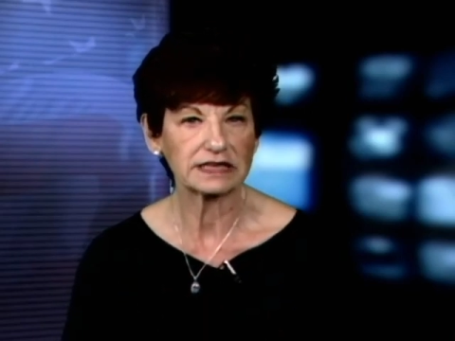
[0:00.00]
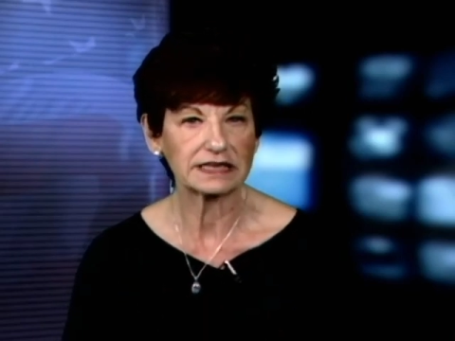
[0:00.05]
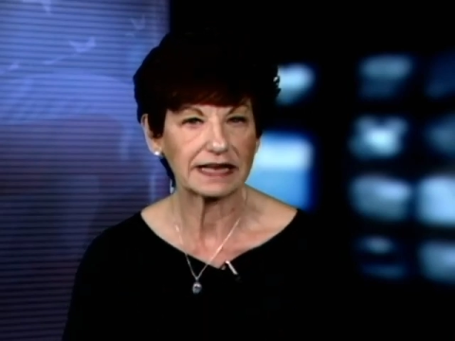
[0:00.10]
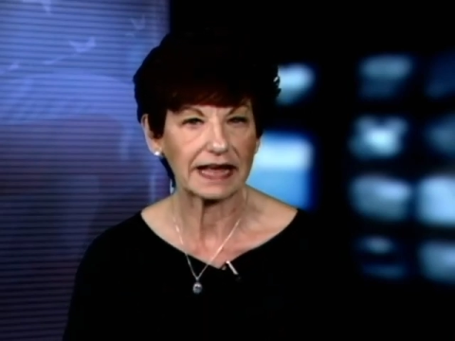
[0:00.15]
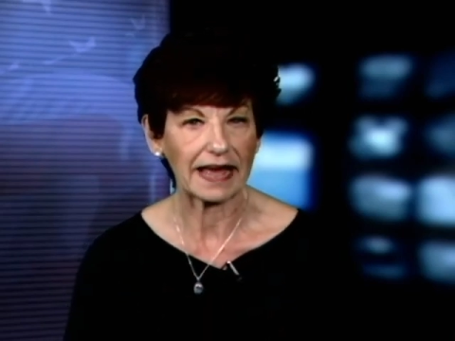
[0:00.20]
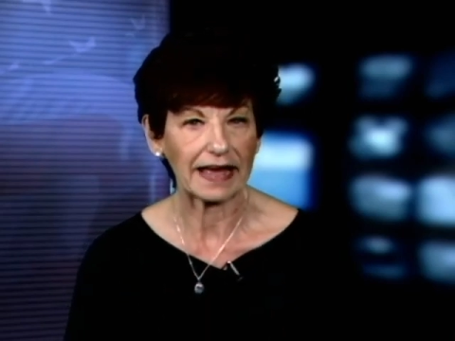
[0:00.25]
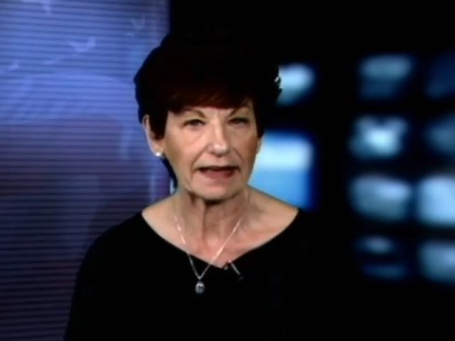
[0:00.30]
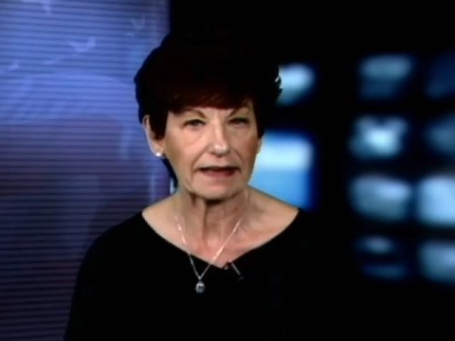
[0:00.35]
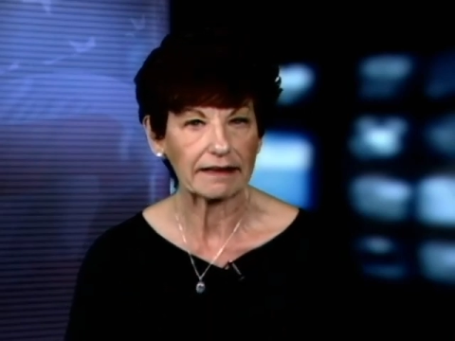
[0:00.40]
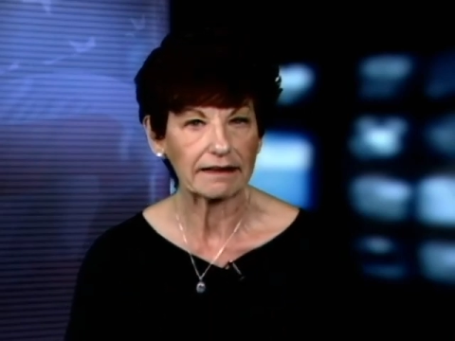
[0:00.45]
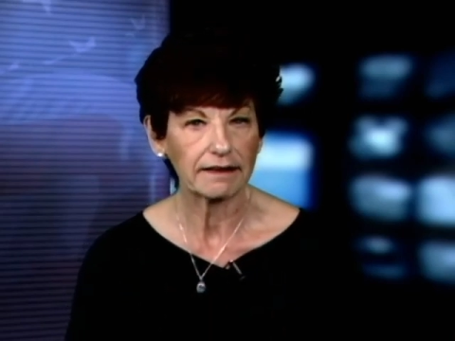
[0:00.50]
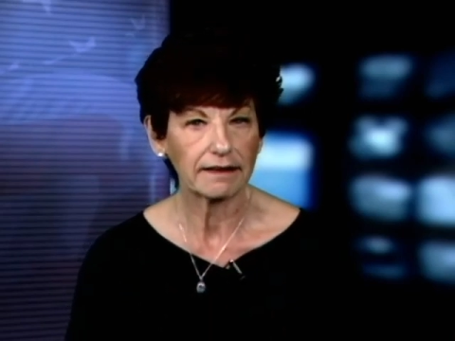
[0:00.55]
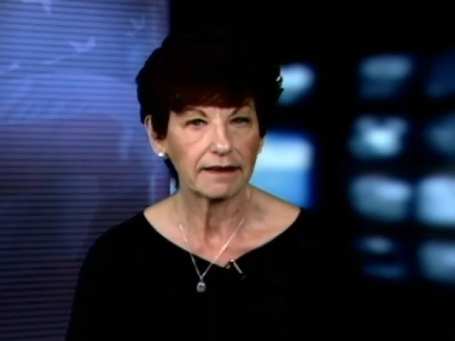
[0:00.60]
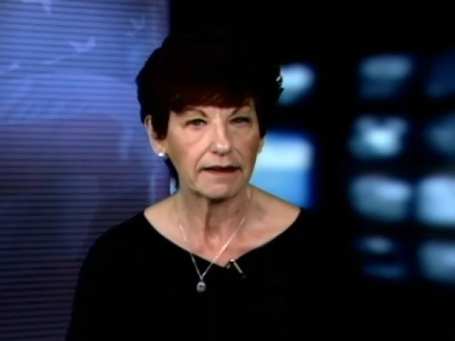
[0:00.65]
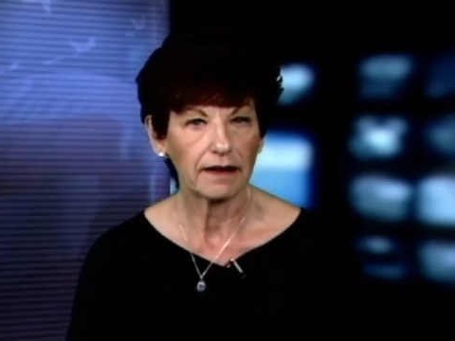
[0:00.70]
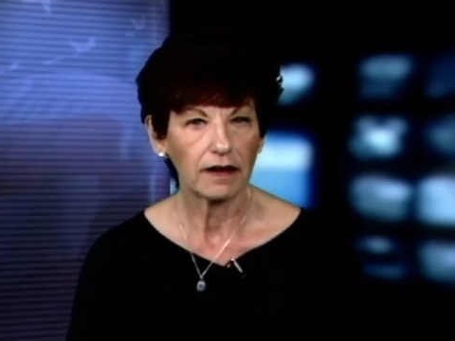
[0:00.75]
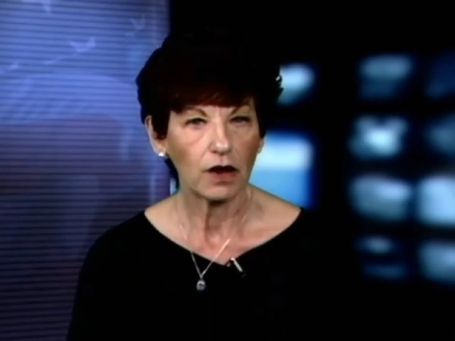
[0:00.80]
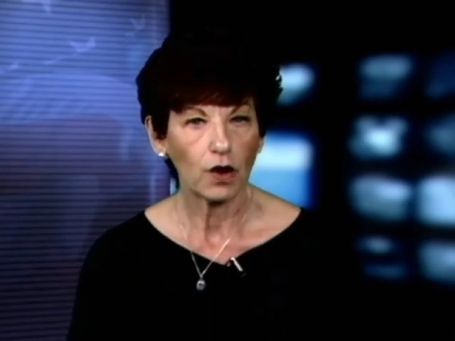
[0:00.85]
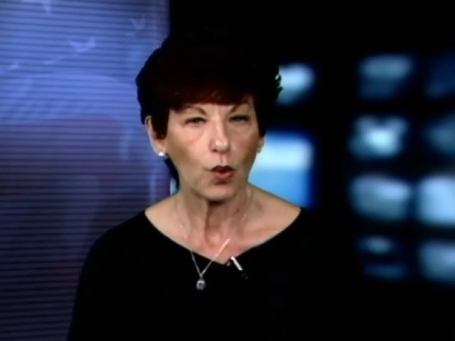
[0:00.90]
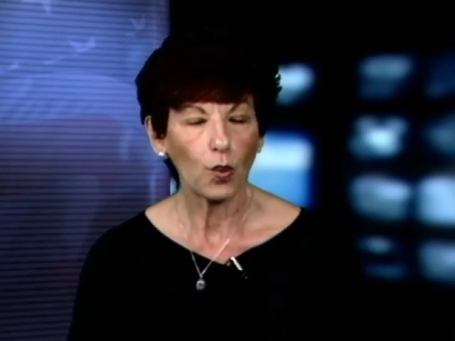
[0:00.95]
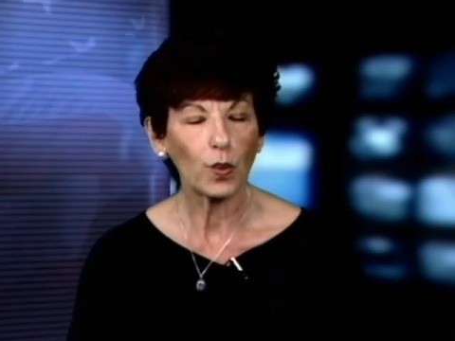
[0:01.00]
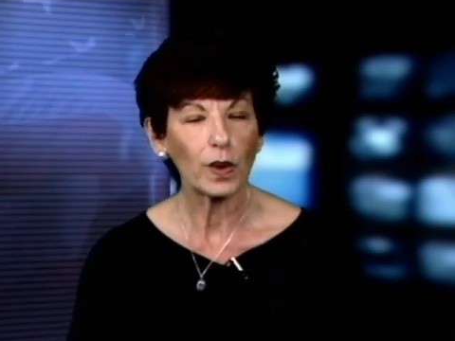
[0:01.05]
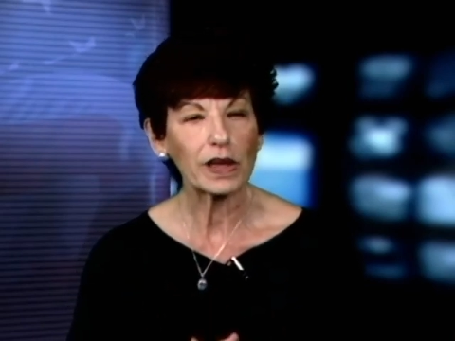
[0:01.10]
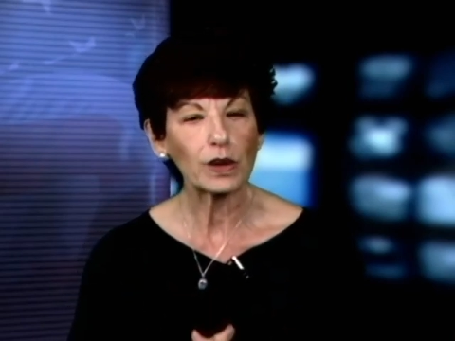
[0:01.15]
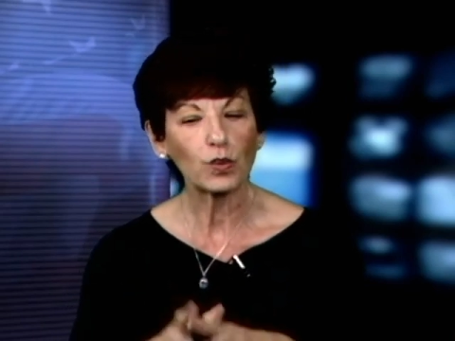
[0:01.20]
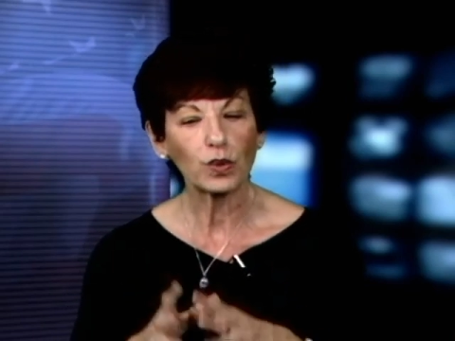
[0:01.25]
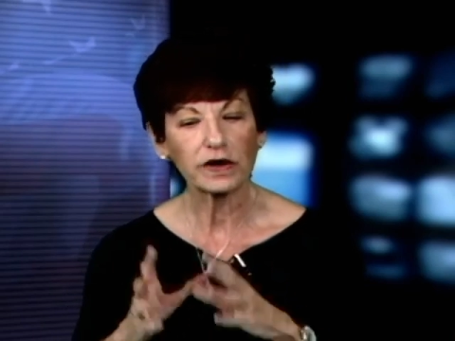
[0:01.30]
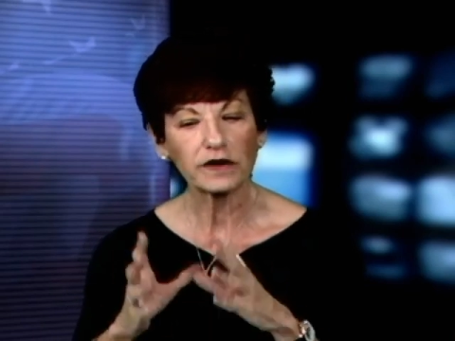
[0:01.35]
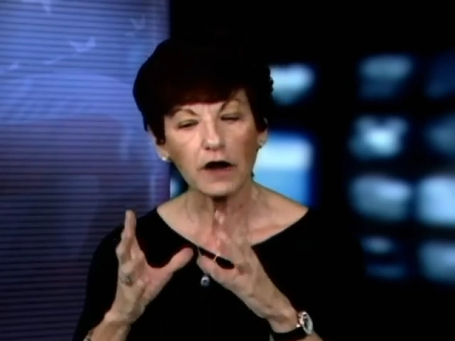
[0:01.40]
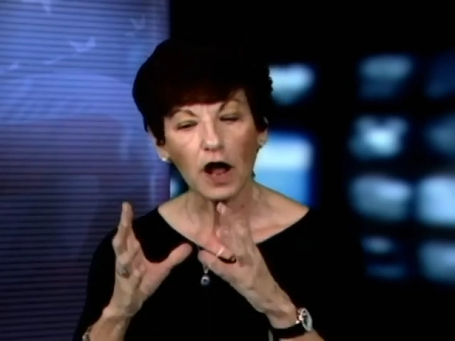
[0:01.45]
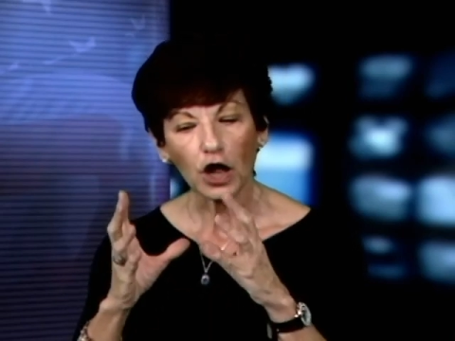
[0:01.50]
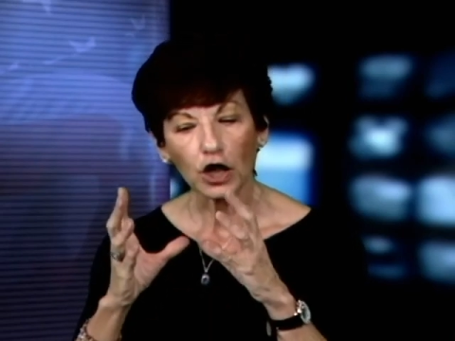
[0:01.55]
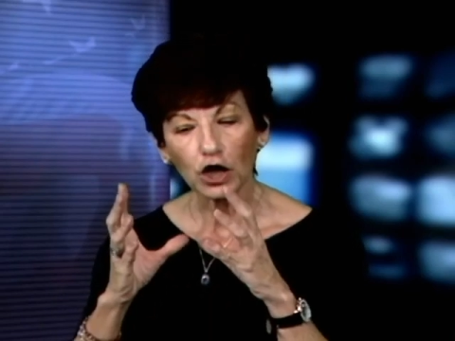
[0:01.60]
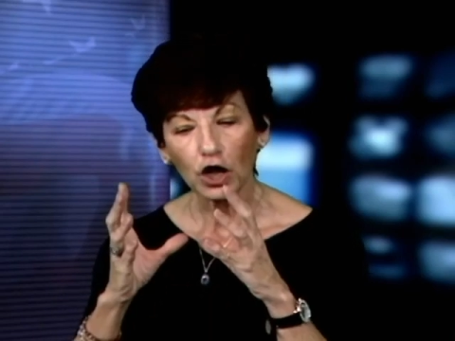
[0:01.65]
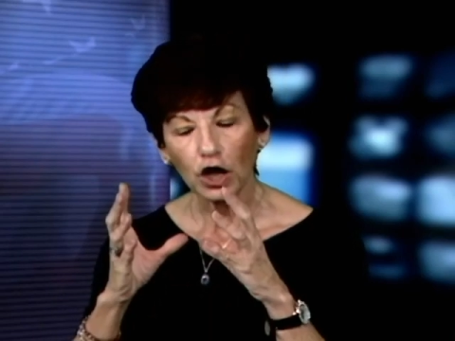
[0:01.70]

today, we would,